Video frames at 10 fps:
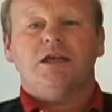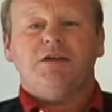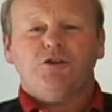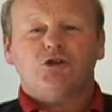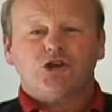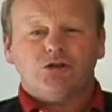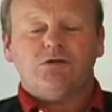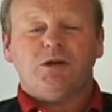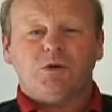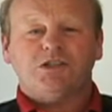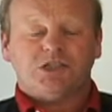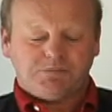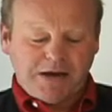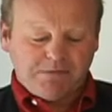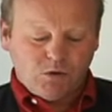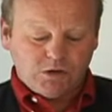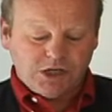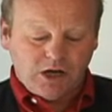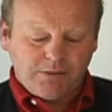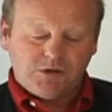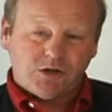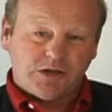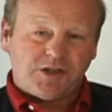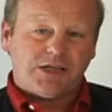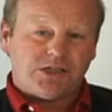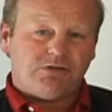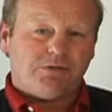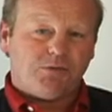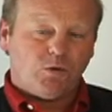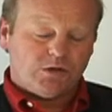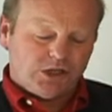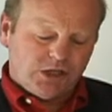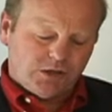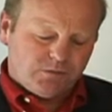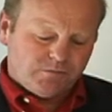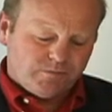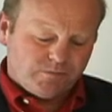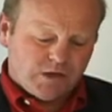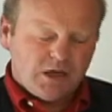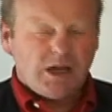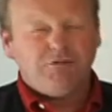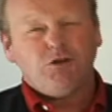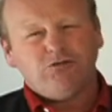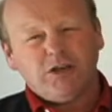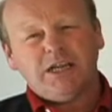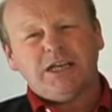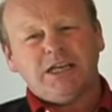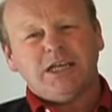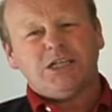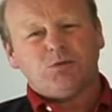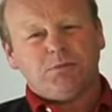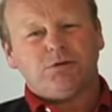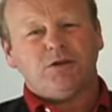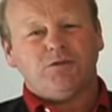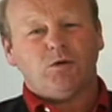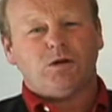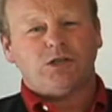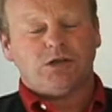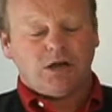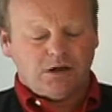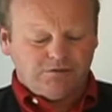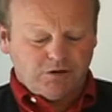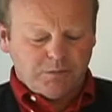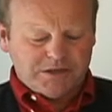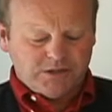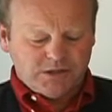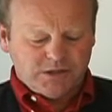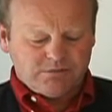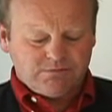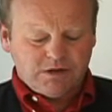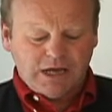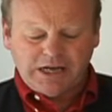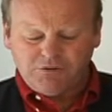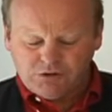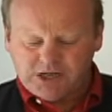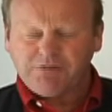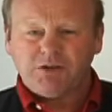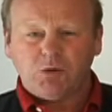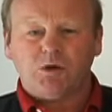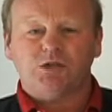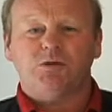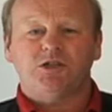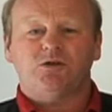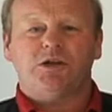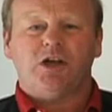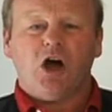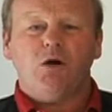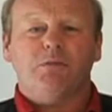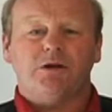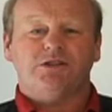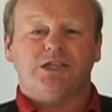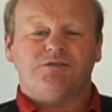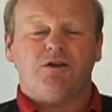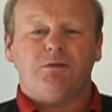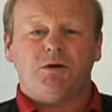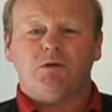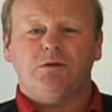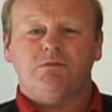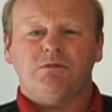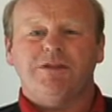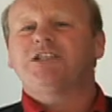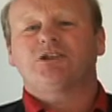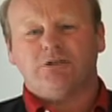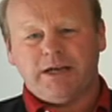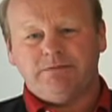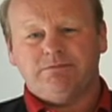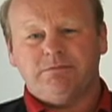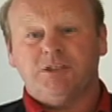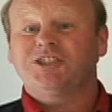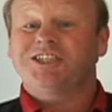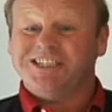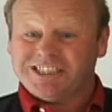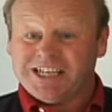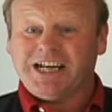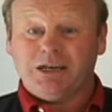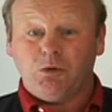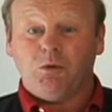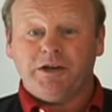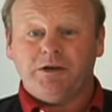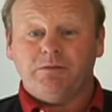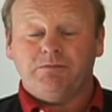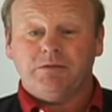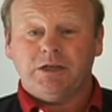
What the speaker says: If you truly want to spend more time doing the things that are important to you, if you really need to improve your control over your business, and if you definitely want to enjoy the whole process far more, that's great, because it's exactly what we do.